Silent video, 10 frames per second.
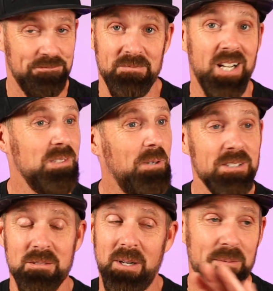not
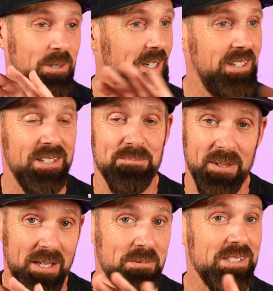sponsored by them or anything,
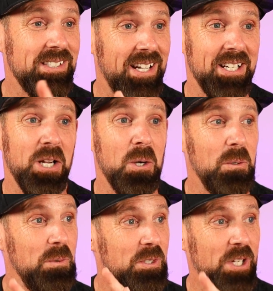but I'm just saying
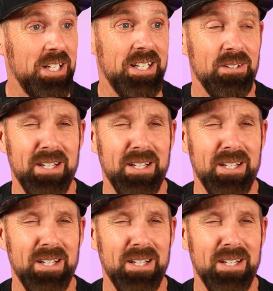go check it out.